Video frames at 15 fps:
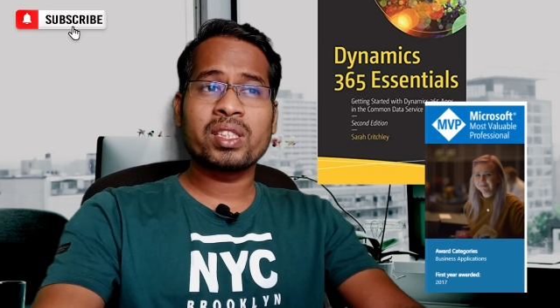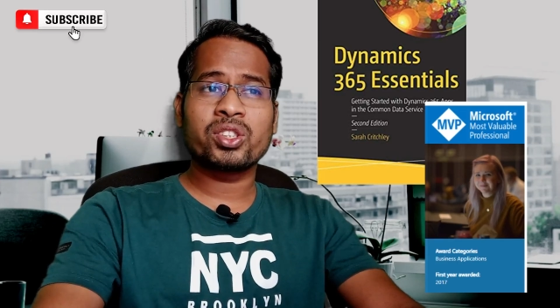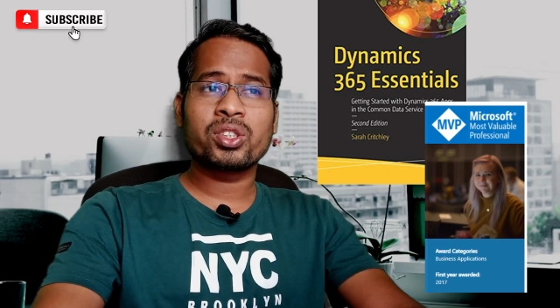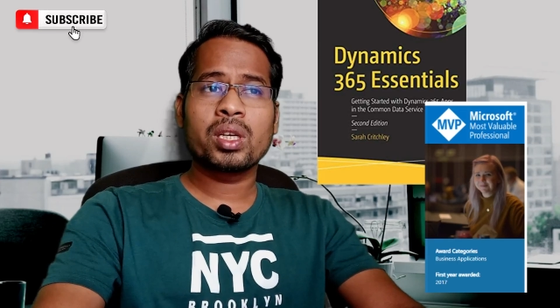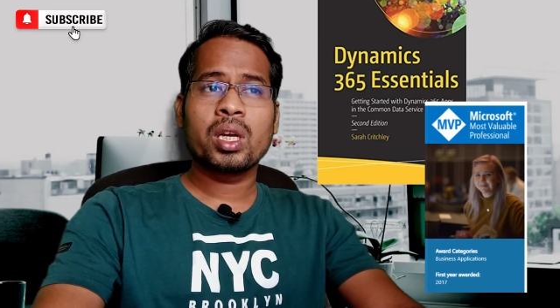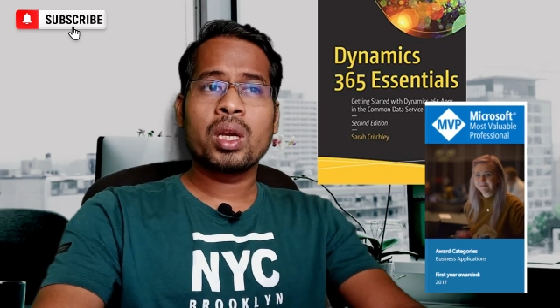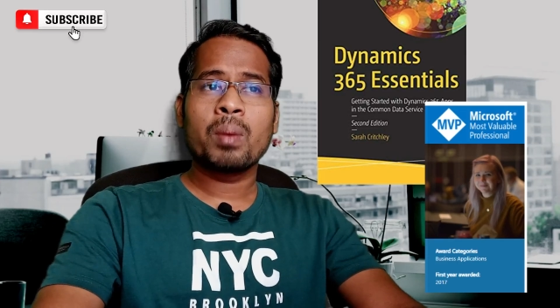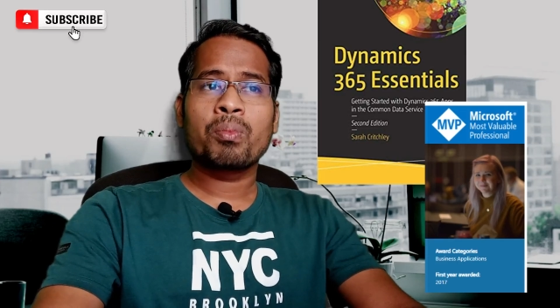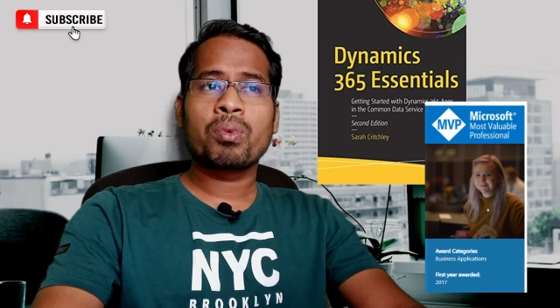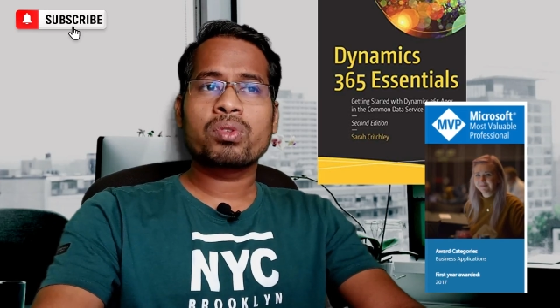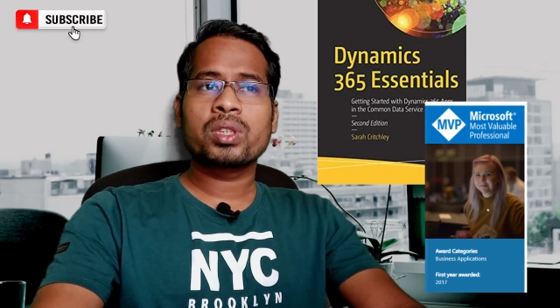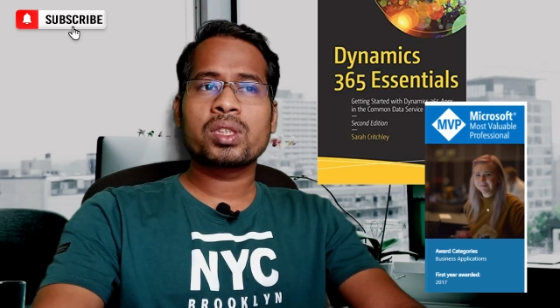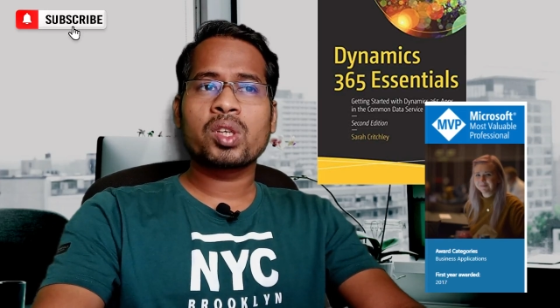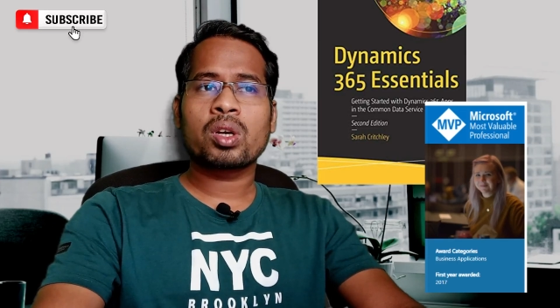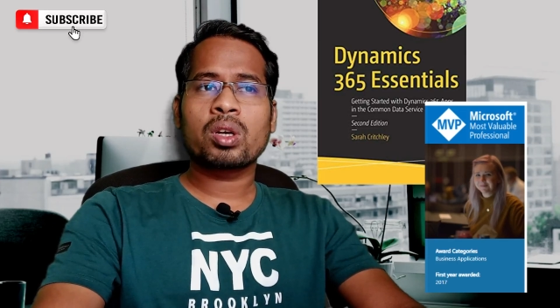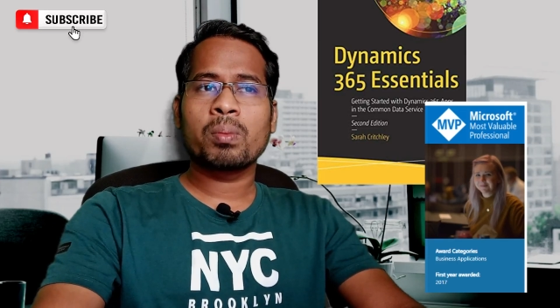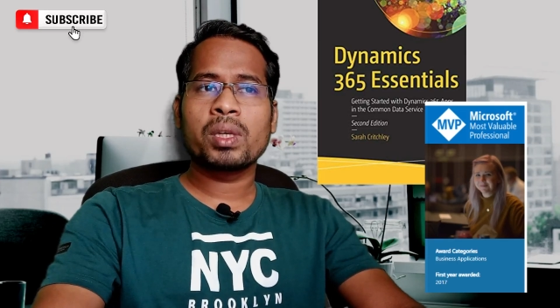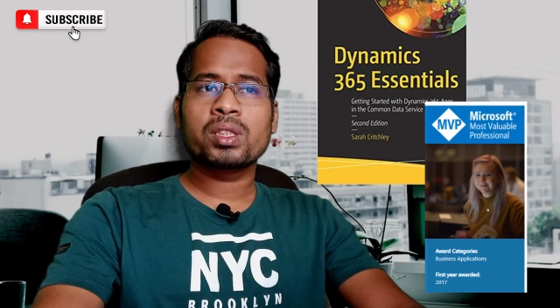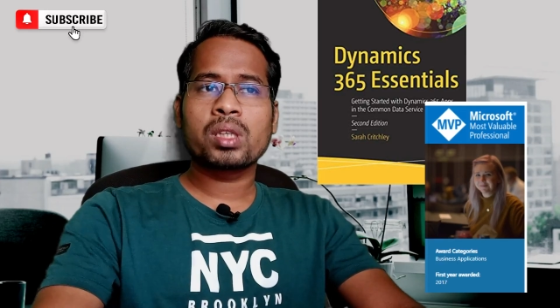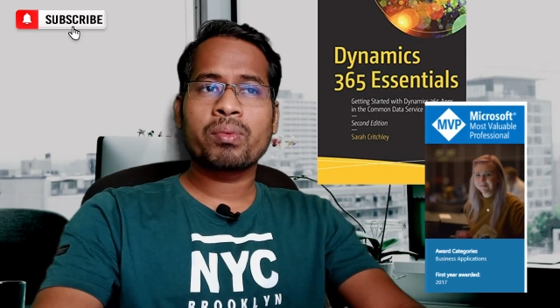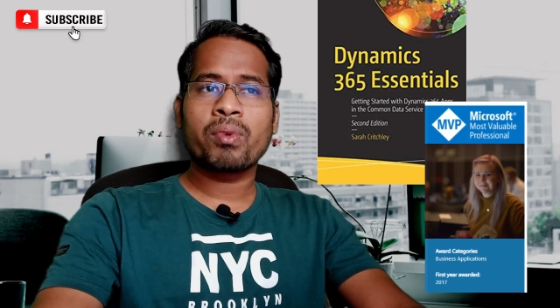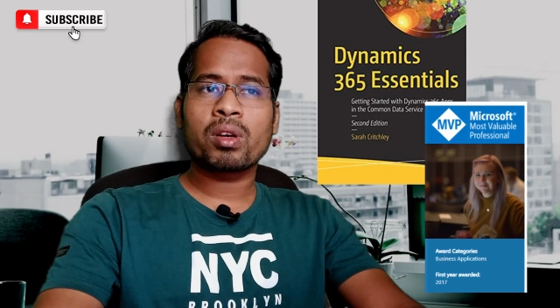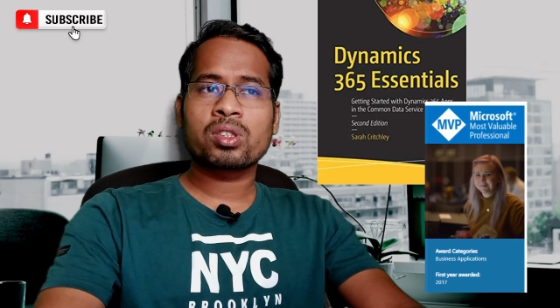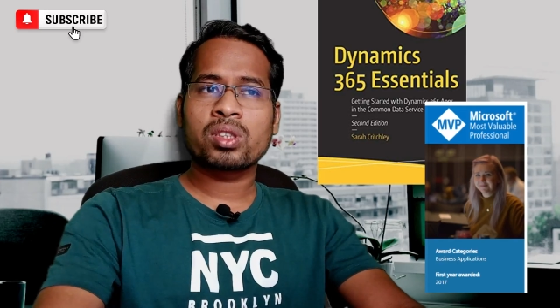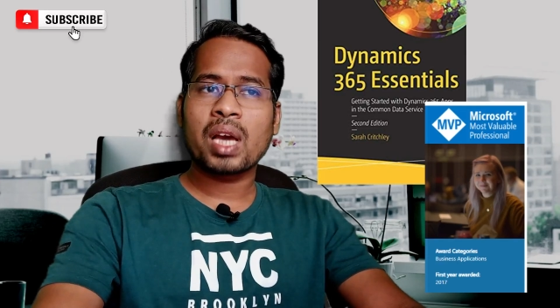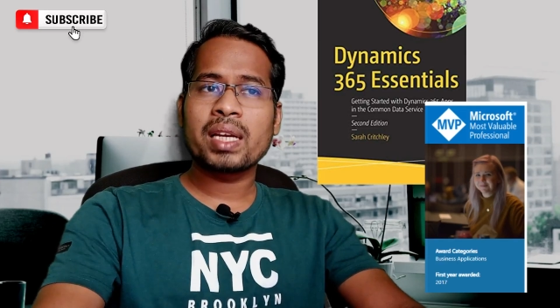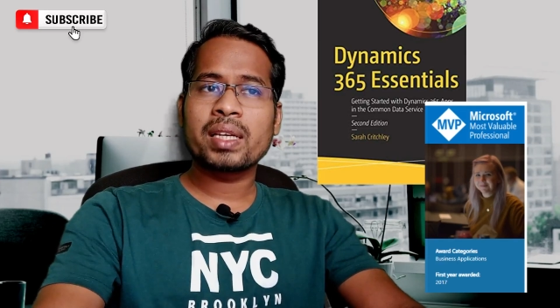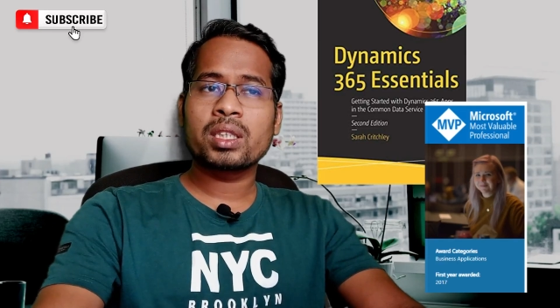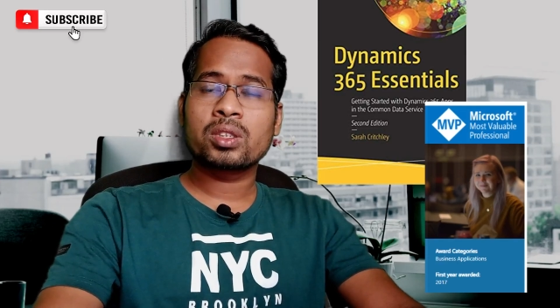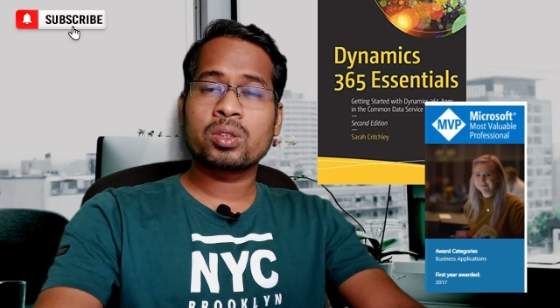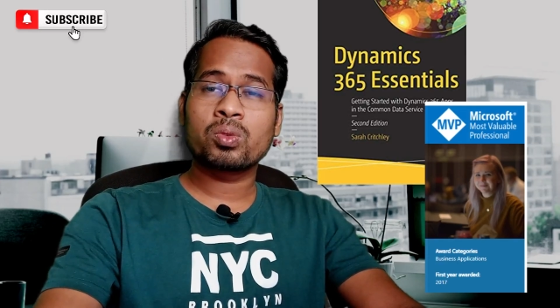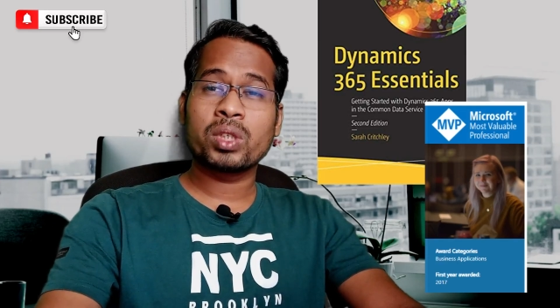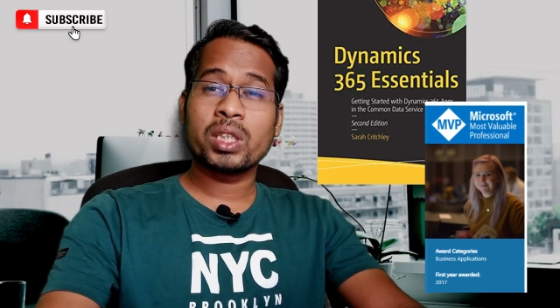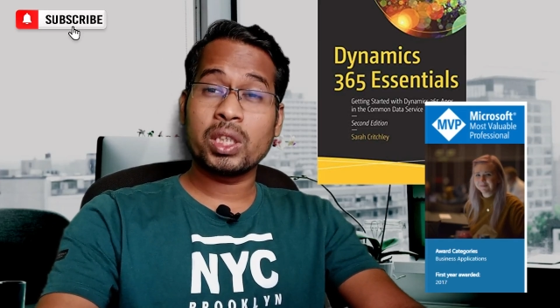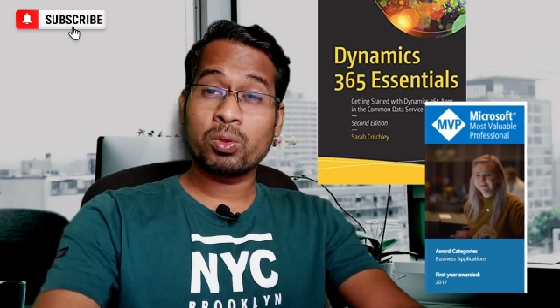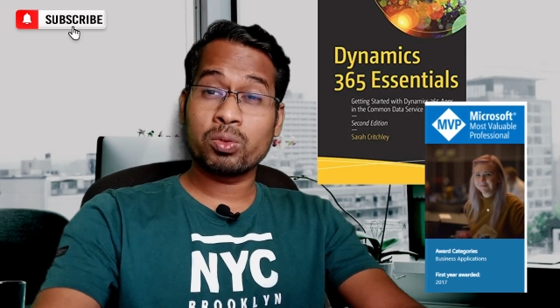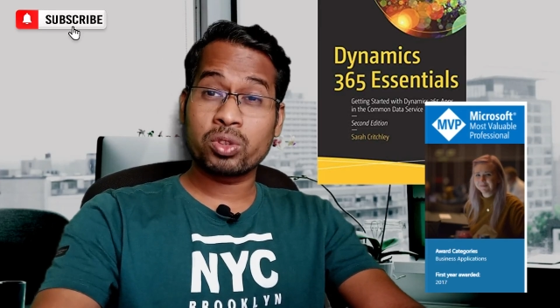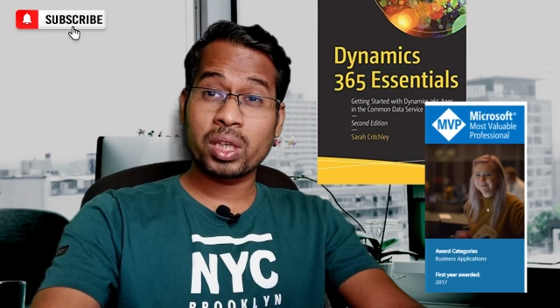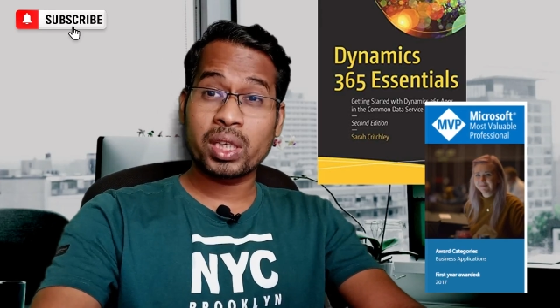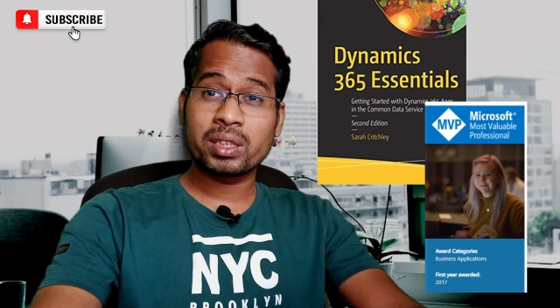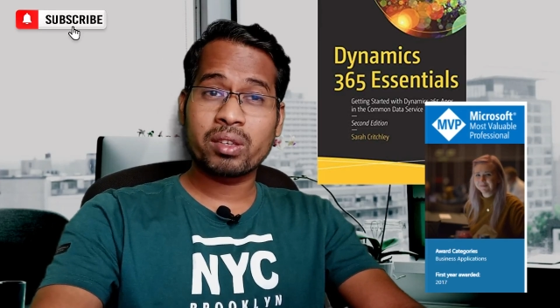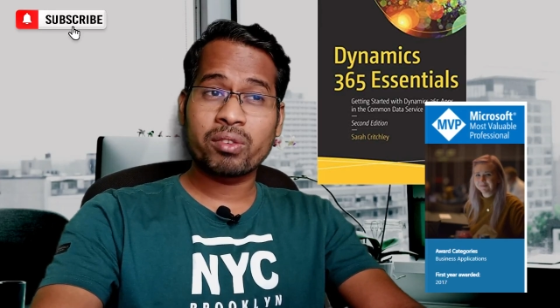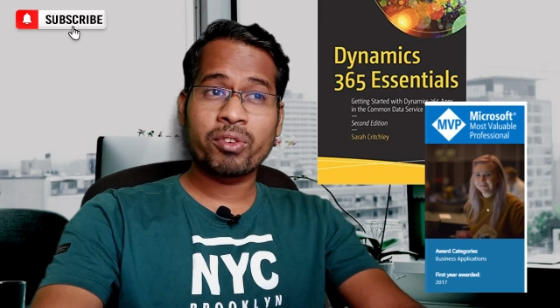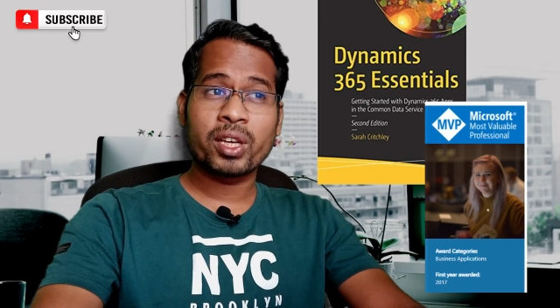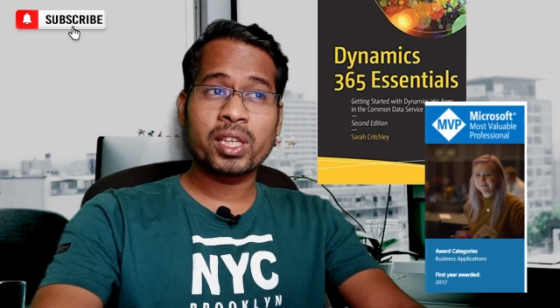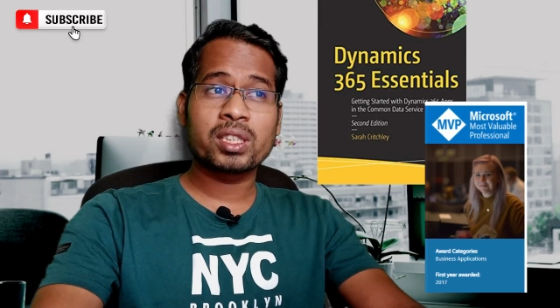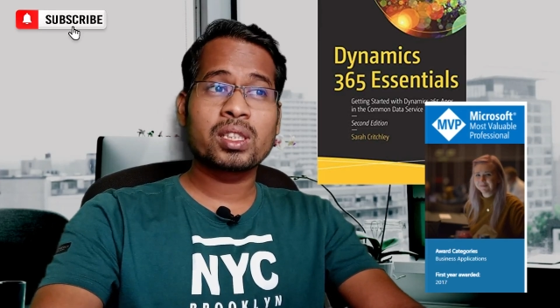process automation functionality through user interface,